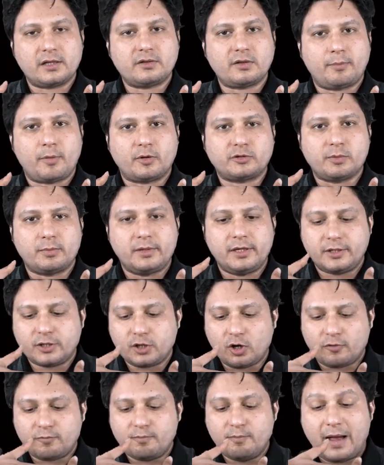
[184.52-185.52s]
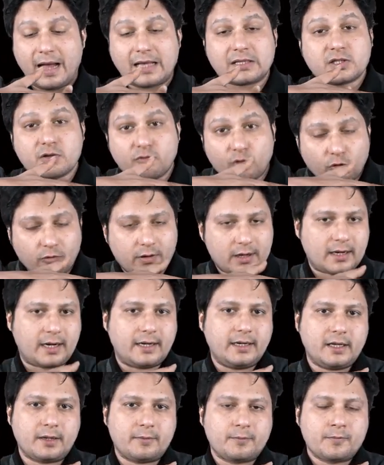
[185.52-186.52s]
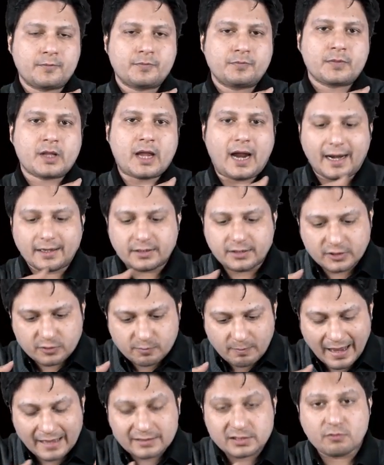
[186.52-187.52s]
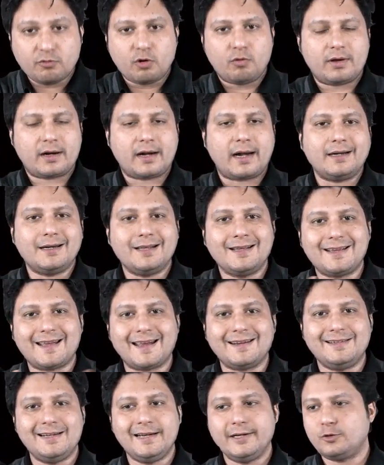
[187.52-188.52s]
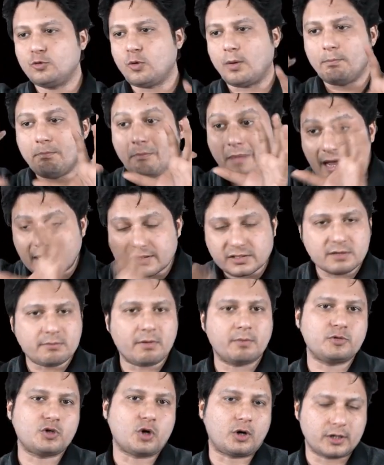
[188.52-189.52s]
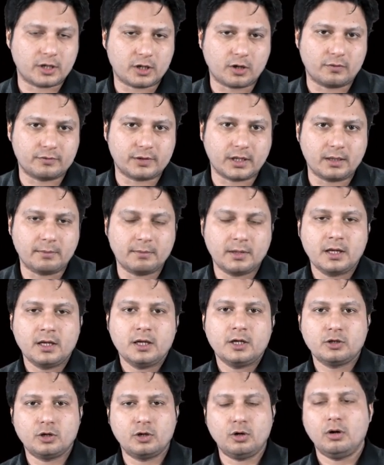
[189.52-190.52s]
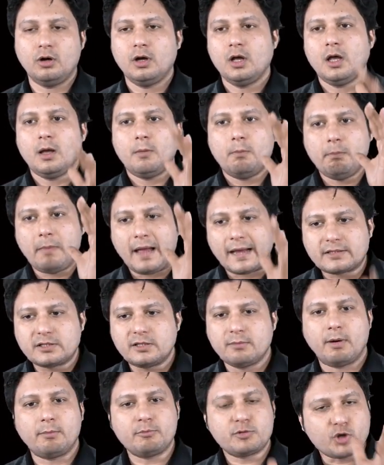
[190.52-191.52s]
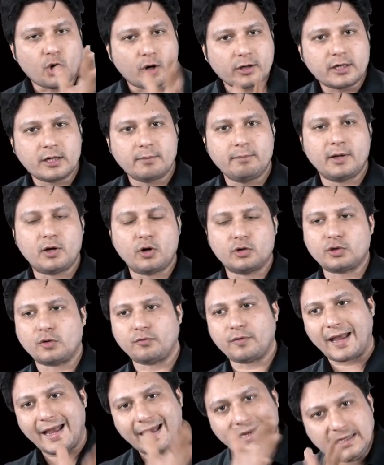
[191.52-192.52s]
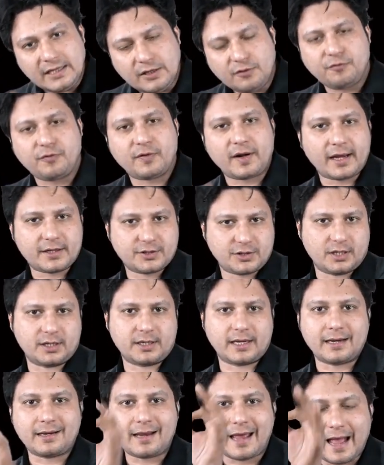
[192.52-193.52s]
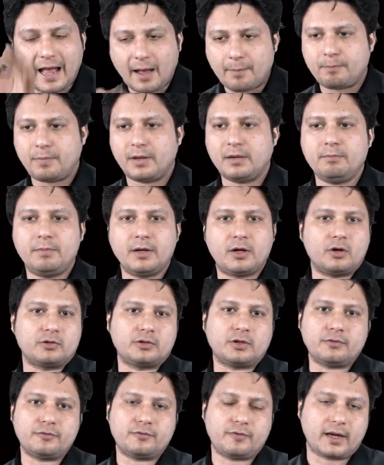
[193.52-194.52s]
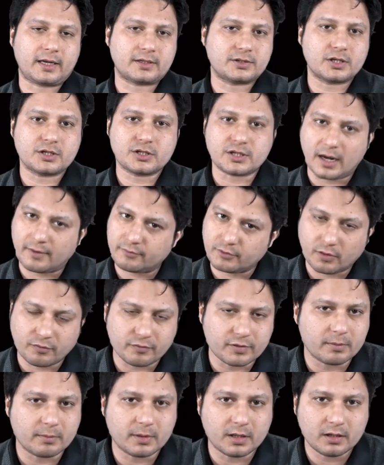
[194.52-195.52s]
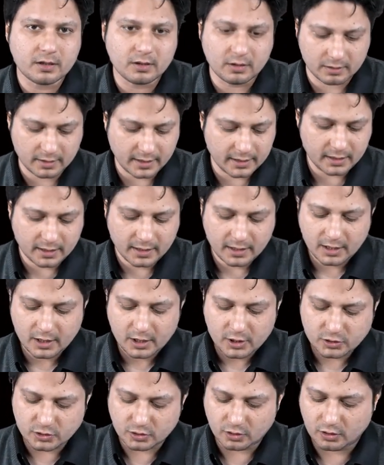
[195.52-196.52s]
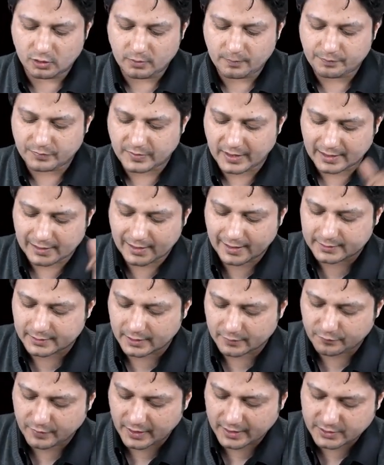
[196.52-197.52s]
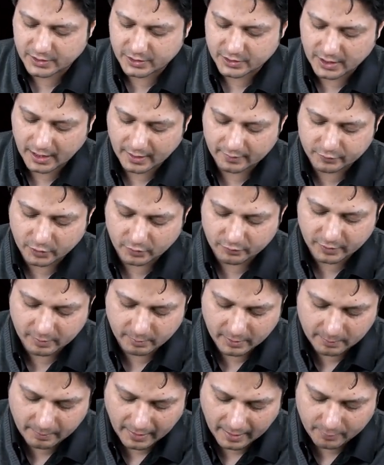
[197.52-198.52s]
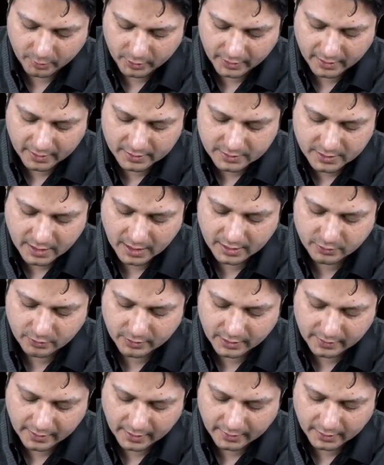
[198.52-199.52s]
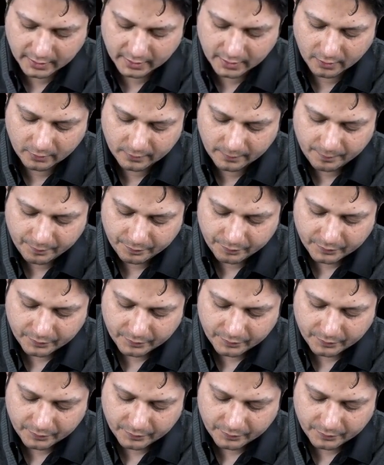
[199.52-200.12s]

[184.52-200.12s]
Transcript: is a possibility of massive overriding. And this massive overriding can lead to a maximum shortening of the limb. You know, maximum shortening because of any fracture can happen because of fracture shaft of femur. All right. So neglected fracture shaft of femur, by putting a star, you can write it down,